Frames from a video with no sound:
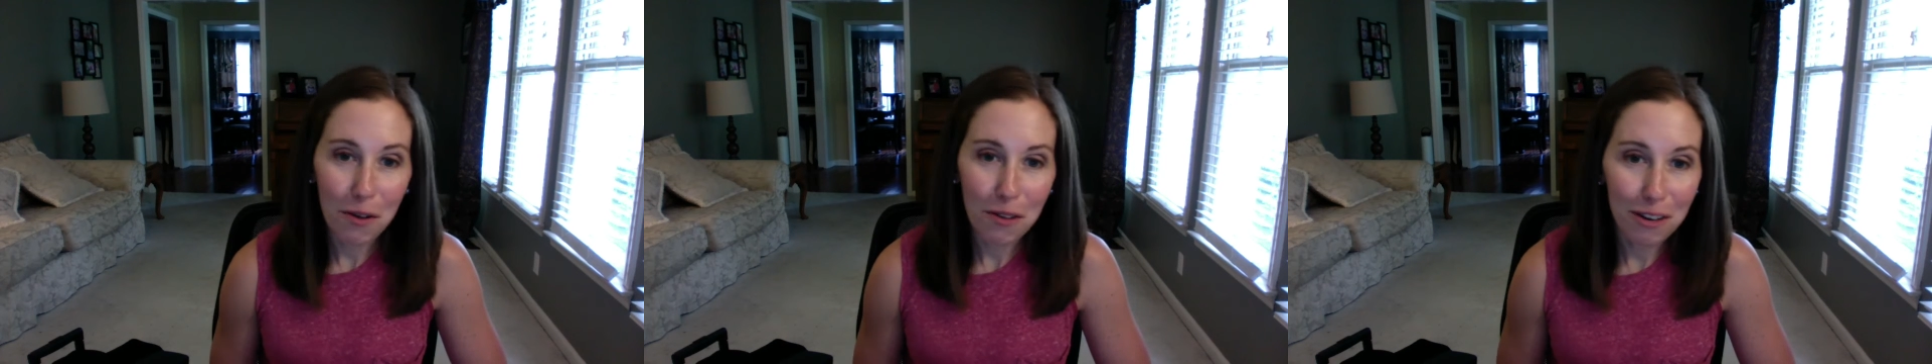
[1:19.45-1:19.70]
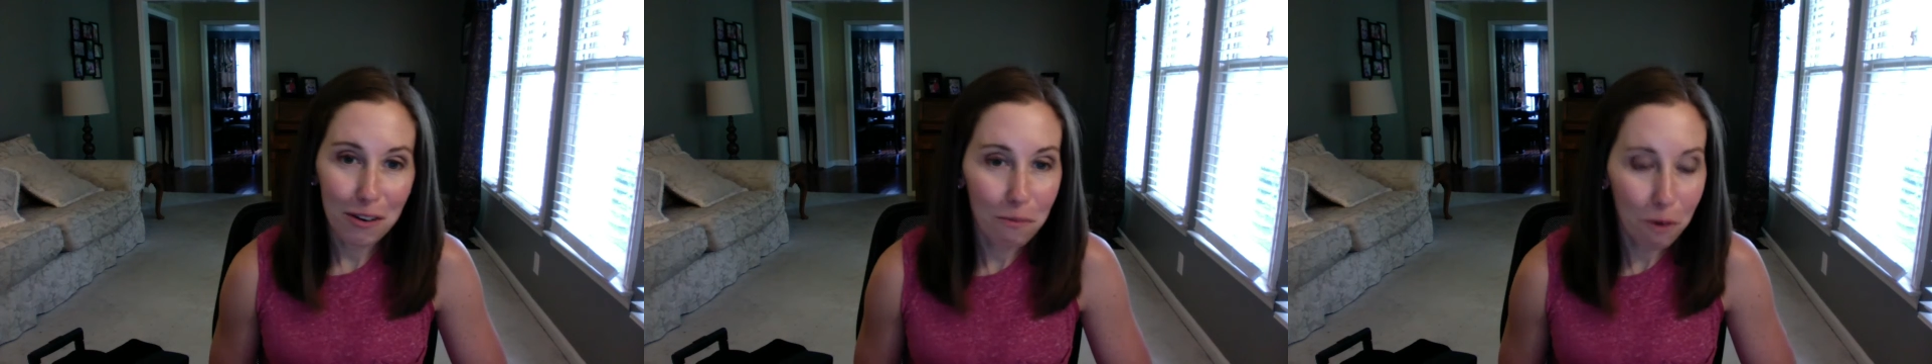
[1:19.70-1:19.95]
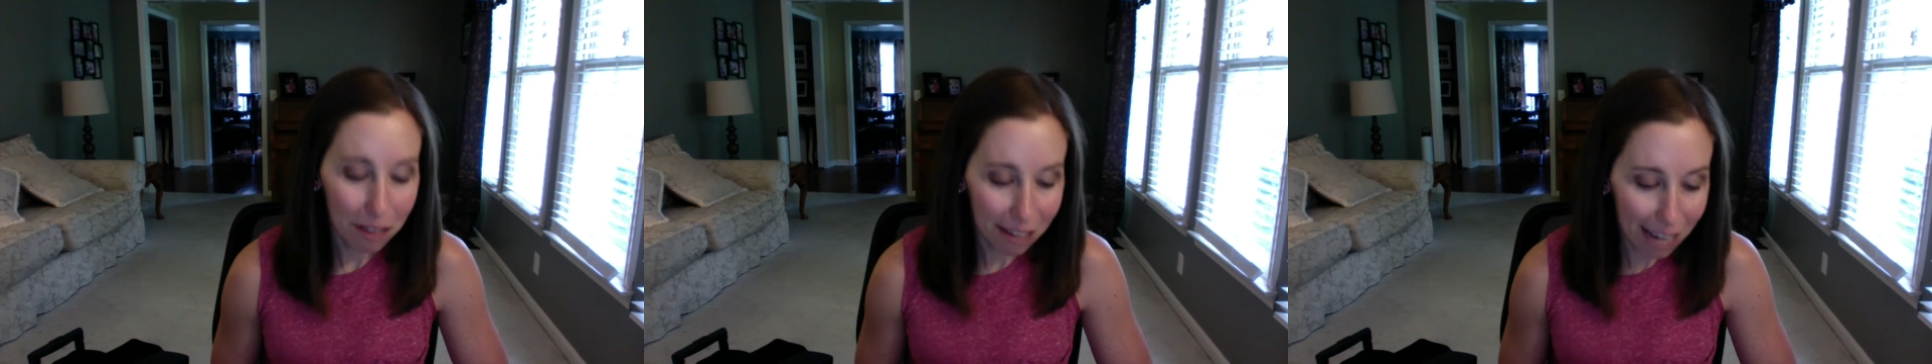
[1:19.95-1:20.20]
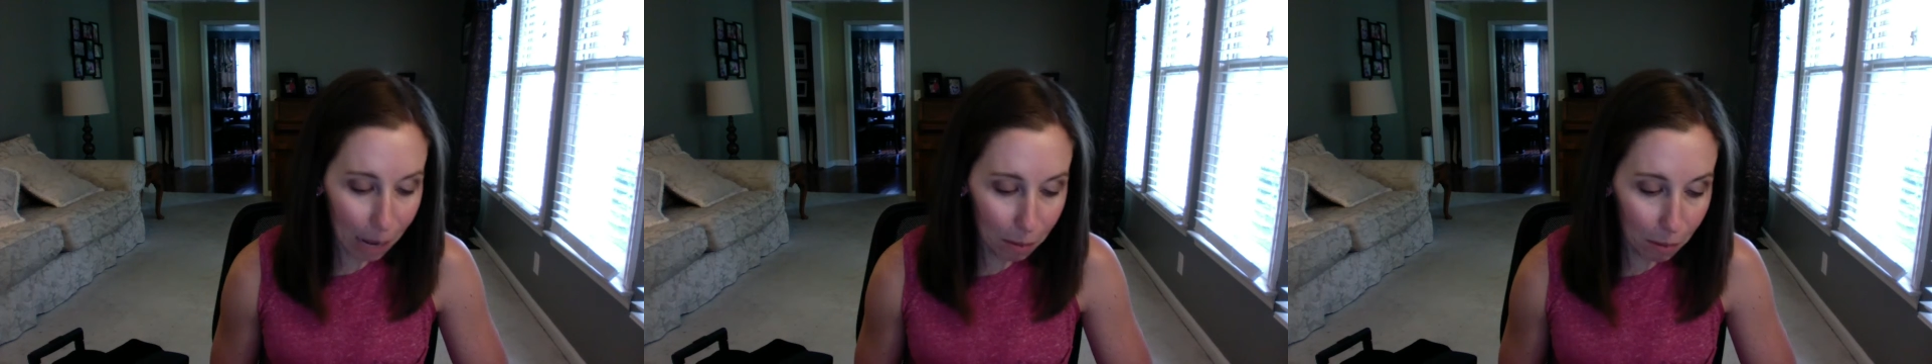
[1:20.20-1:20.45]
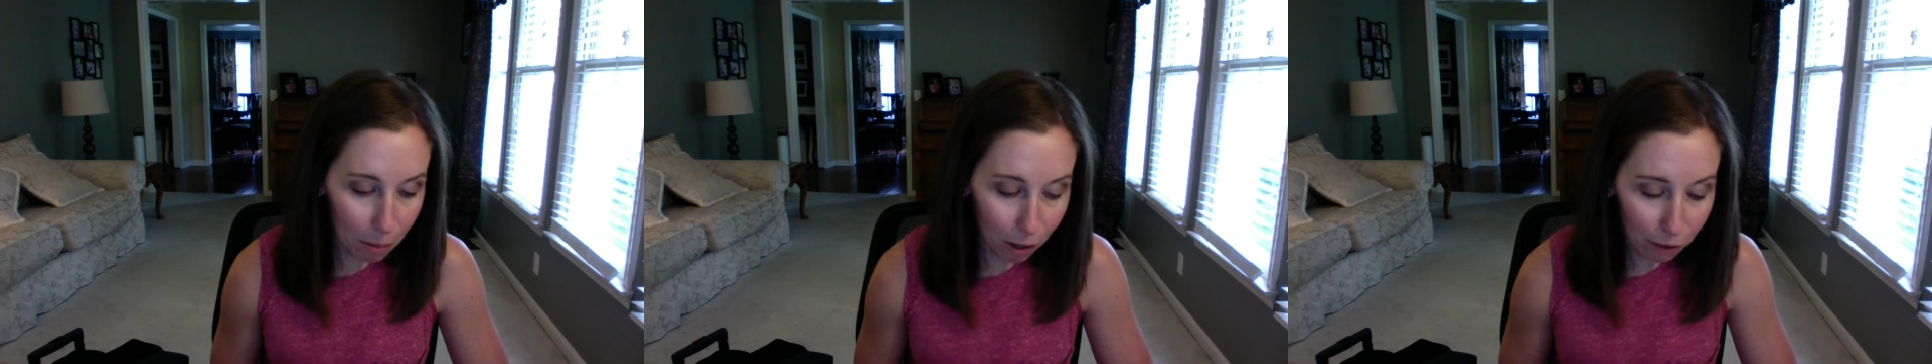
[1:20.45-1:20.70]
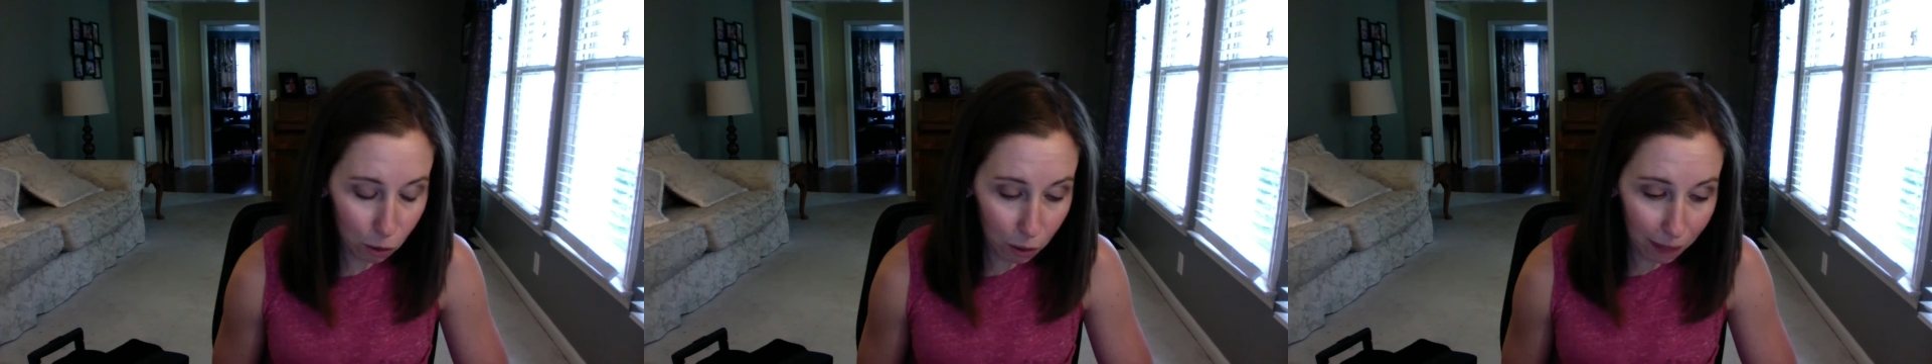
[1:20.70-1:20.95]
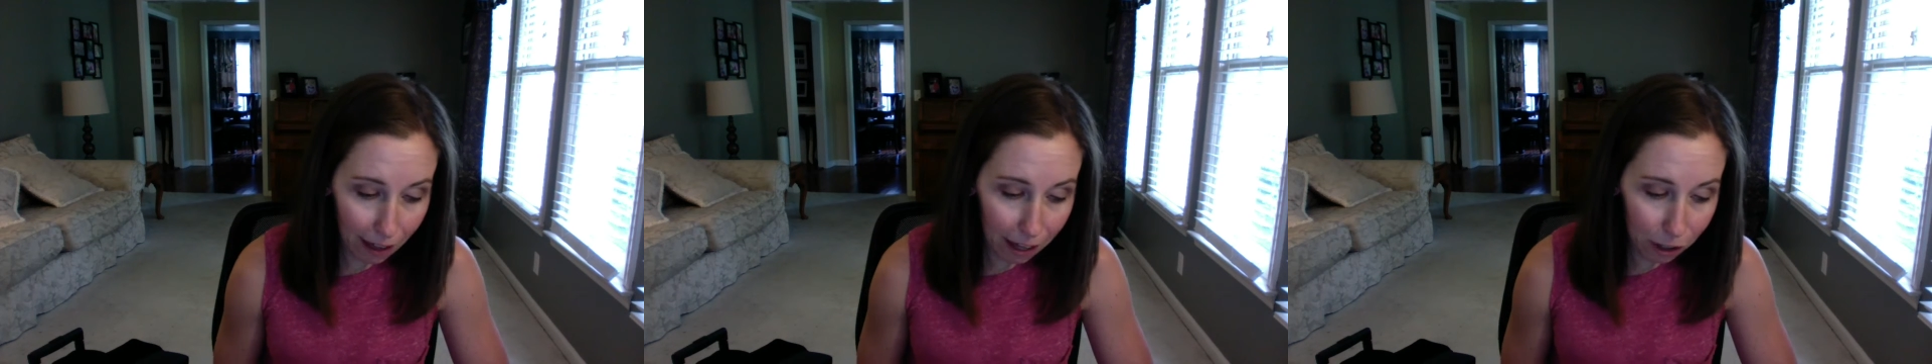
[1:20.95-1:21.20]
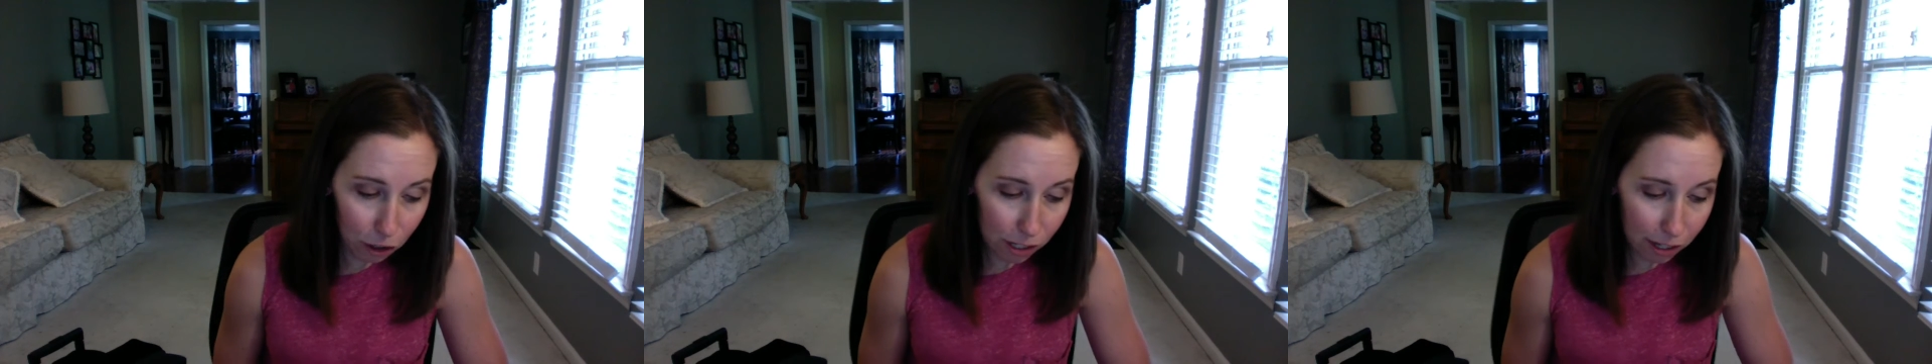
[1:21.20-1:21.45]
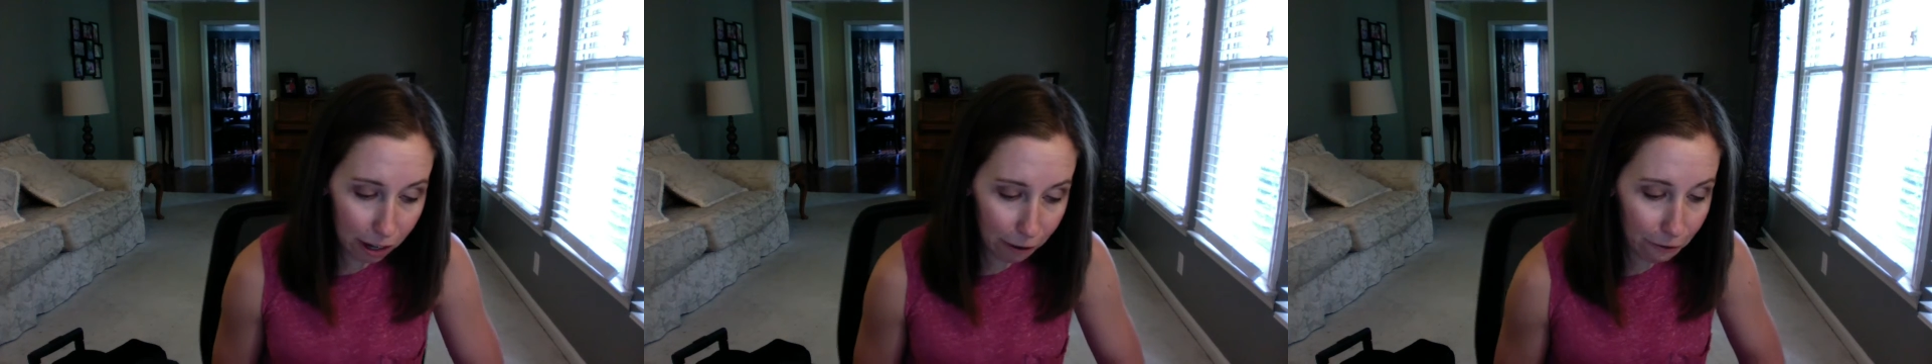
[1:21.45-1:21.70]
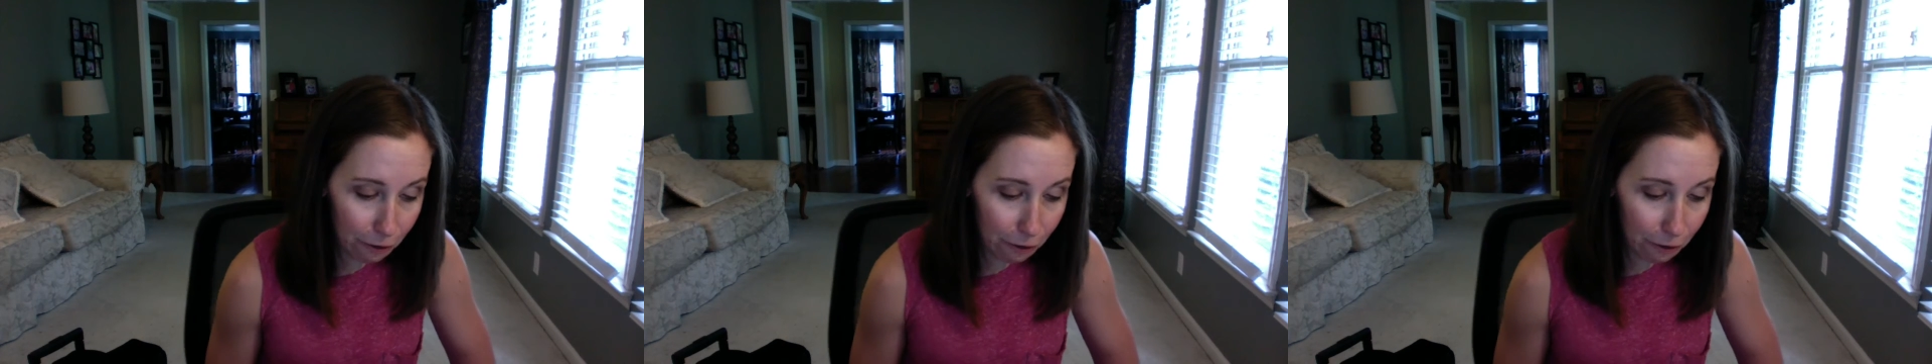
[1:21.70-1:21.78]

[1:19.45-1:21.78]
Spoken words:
that you're more than capable of doing that yourself.